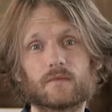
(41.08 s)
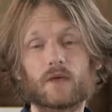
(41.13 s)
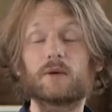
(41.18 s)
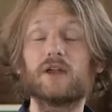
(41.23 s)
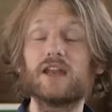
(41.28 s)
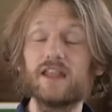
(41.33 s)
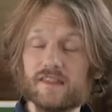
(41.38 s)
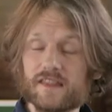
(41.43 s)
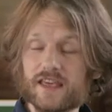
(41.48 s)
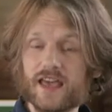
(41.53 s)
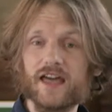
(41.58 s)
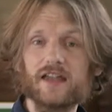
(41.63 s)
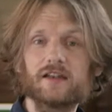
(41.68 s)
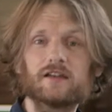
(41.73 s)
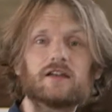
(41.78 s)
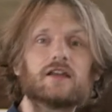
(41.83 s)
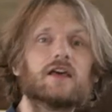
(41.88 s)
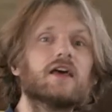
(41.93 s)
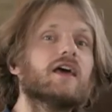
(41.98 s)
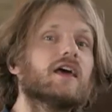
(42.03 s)
But in the
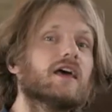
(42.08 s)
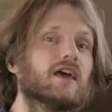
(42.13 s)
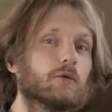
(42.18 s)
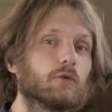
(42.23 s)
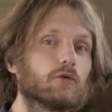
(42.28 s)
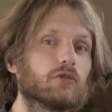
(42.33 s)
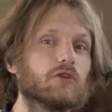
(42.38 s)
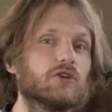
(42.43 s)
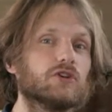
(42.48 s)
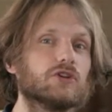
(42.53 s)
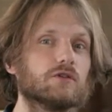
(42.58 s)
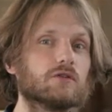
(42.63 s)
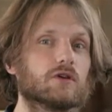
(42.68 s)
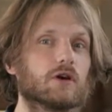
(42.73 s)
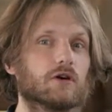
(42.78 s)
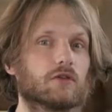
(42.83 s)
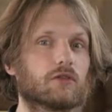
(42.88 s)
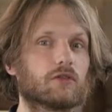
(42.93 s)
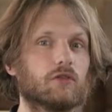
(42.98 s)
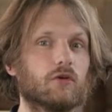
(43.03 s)
end, it was the new
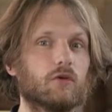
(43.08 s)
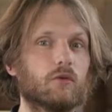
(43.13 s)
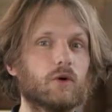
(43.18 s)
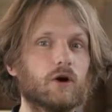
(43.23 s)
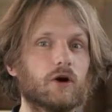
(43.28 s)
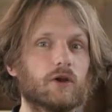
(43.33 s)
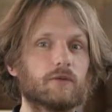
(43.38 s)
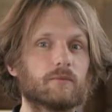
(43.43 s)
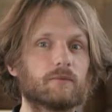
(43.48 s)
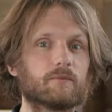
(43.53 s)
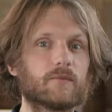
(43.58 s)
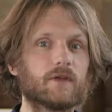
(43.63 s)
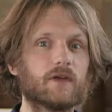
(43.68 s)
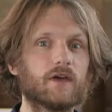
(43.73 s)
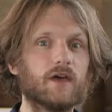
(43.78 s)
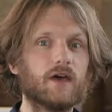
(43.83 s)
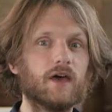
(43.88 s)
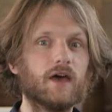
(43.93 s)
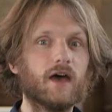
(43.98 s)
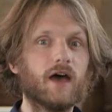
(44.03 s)
gods that won.
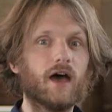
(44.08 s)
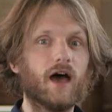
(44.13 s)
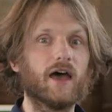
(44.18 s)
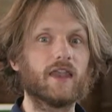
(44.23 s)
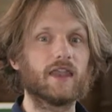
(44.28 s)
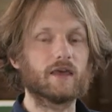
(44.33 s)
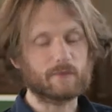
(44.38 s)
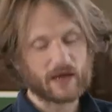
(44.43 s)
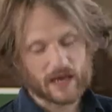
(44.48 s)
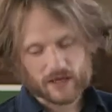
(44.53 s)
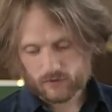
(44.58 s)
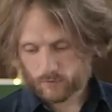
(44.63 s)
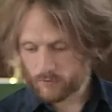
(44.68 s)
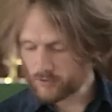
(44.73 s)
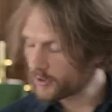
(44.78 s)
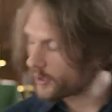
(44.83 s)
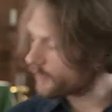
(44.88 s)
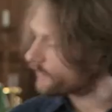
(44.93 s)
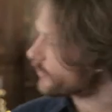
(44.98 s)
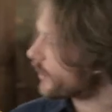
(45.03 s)
And they made
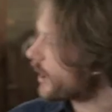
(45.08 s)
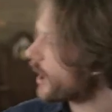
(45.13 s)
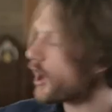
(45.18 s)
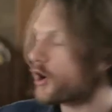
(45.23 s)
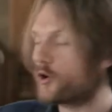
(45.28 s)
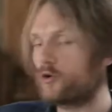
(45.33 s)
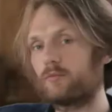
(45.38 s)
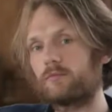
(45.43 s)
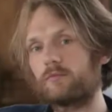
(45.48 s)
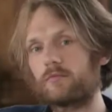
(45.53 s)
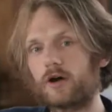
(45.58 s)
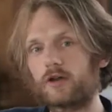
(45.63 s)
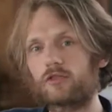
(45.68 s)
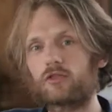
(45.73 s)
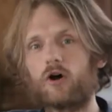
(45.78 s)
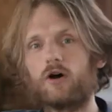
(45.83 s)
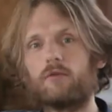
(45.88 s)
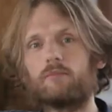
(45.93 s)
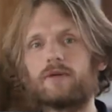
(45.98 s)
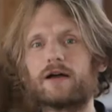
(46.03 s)
themselves a home
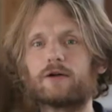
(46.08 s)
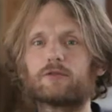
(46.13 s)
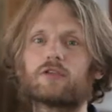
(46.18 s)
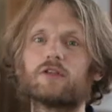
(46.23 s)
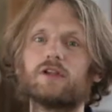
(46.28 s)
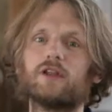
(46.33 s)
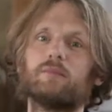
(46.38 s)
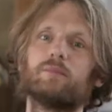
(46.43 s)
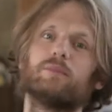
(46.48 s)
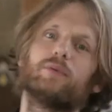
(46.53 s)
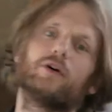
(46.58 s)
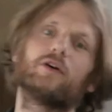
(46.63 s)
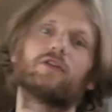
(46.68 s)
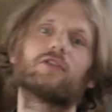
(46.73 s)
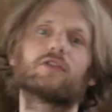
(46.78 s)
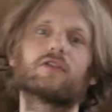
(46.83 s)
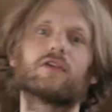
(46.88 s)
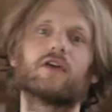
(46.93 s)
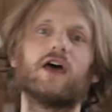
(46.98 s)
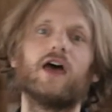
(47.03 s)
atop Mount
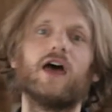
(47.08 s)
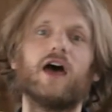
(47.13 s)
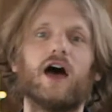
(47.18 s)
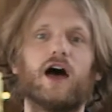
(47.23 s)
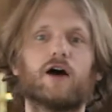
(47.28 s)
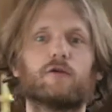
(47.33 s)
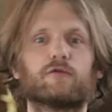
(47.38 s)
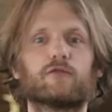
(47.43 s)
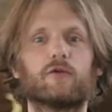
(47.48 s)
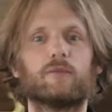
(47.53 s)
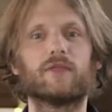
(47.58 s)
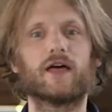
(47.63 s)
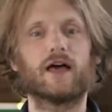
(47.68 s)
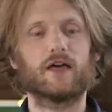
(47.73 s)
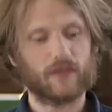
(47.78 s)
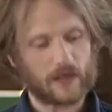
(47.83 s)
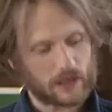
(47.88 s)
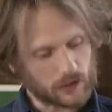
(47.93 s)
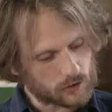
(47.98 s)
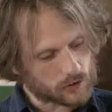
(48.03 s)
Olympus. And from
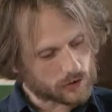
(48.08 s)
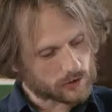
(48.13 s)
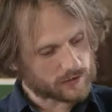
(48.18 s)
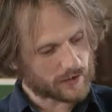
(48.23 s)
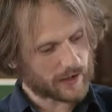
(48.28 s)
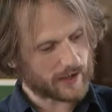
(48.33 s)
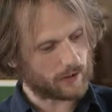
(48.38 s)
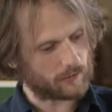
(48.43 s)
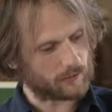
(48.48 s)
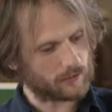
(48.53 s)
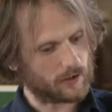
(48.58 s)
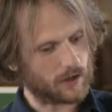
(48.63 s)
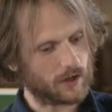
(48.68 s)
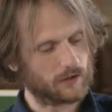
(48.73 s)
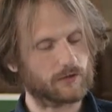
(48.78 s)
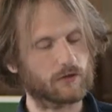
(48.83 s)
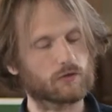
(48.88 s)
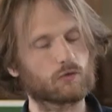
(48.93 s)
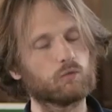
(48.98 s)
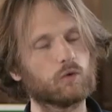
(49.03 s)
there, they looked down
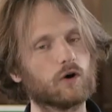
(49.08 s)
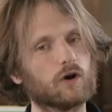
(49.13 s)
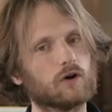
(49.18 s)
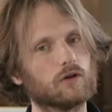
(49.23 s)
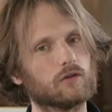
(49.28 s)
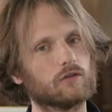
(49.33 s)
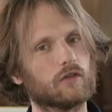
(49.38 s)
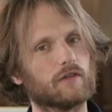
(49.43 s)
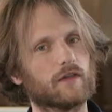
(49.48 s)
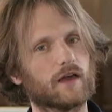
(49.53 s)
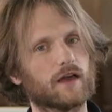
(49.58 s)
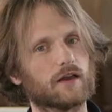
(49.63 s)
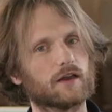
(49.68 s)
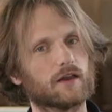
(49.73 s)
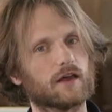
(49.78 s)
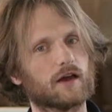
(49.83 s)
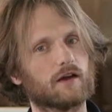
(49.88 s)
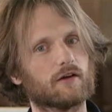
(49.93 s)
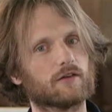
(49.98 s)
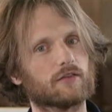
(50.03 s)
at this world that they had
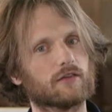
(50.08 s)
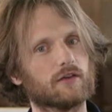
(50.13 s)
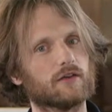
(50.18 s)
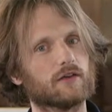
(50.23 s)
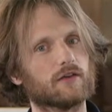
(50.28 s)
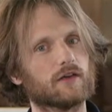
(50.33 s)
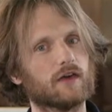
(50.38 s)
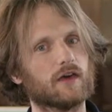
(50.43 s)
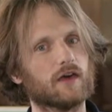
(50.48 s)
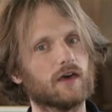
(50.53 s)
inherited.